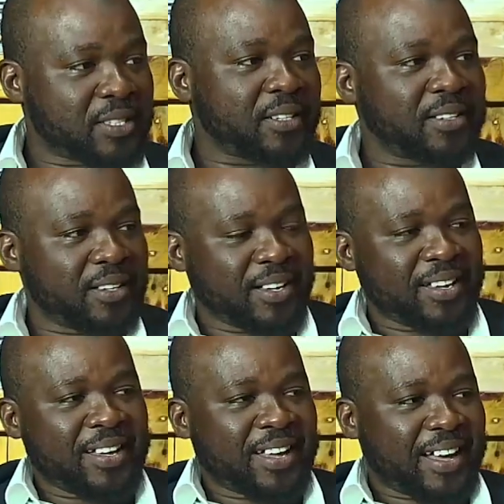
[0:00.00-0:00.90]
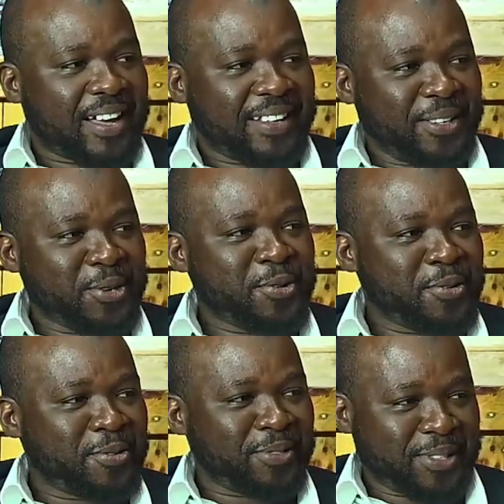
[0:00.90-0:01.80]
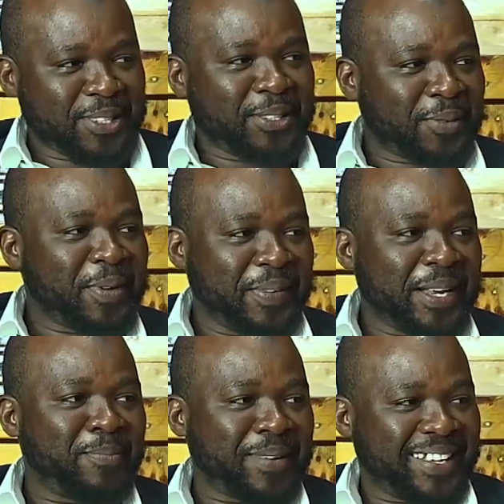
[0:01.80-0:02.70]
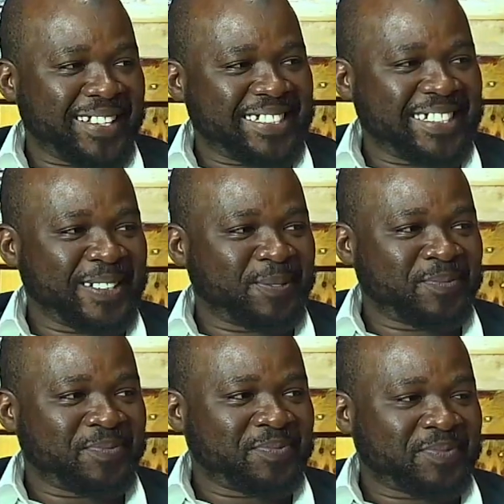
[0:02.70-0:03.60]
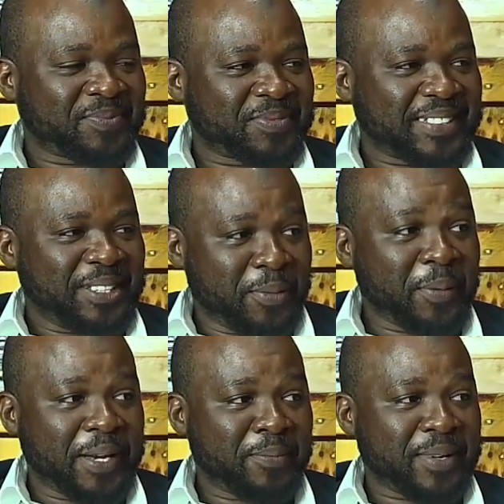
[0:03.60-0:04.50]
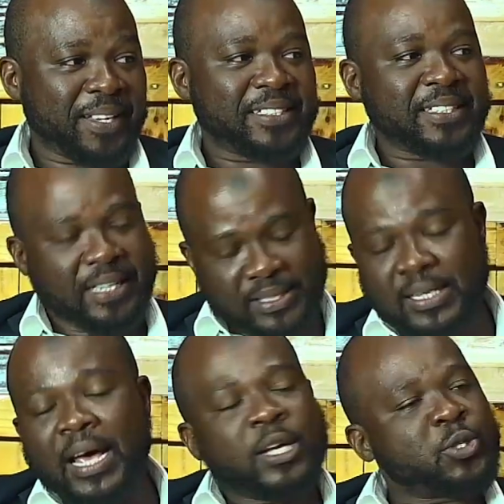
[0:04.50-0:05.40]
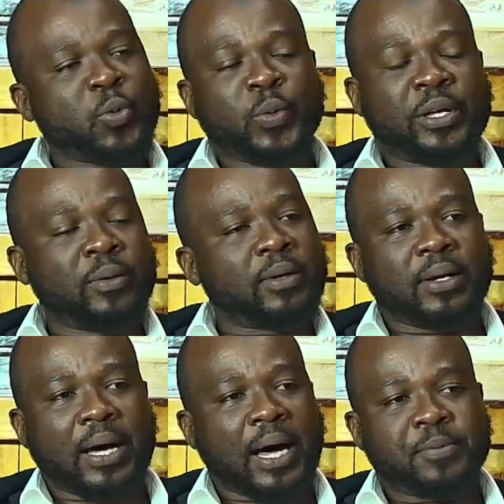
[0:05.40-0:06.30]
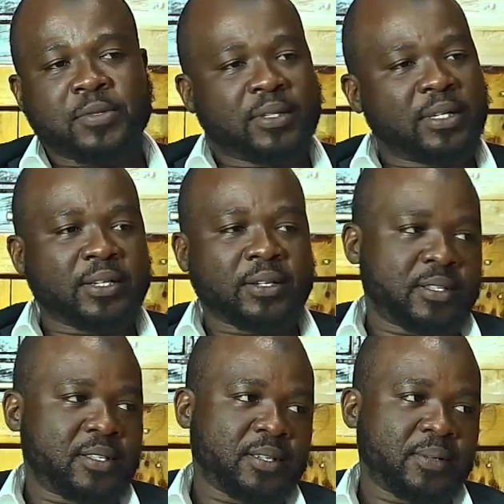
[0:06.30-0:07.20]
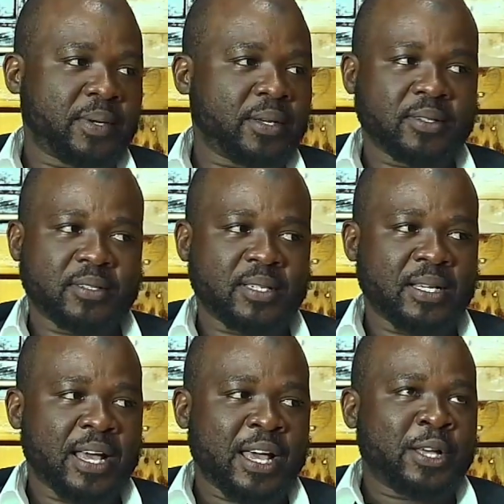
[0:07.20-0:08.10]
Jackson. You remember the pledge? You remember the pledge? Yes. So we absolutely not. We are not.